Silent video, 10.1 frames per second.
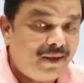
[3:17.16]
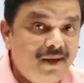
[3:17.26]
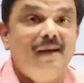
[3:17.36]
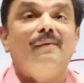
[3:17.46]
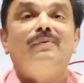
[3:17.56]
but
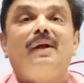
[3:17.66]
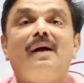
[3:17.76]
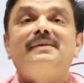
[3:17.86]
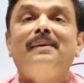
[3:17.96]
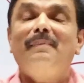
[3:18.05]
there
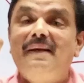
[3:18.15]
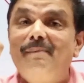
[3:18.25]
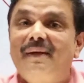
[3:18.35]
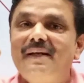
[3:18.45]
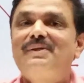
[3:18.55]
are some
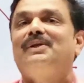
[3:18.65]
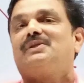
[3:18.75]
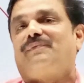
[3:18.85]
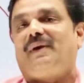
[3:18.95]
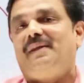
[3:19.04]

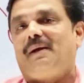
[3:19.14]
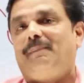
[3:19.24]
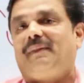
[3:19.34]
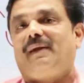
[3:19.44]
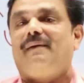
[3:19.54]
limitations for that
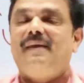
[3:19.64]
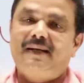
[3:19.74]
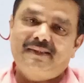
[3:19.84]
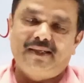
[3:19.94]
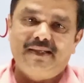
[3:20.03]
method.
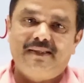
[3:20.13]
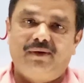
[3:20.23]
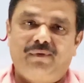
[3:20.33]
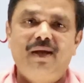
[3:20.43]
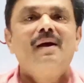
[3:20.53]
That's the
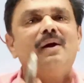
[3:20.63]
reason why.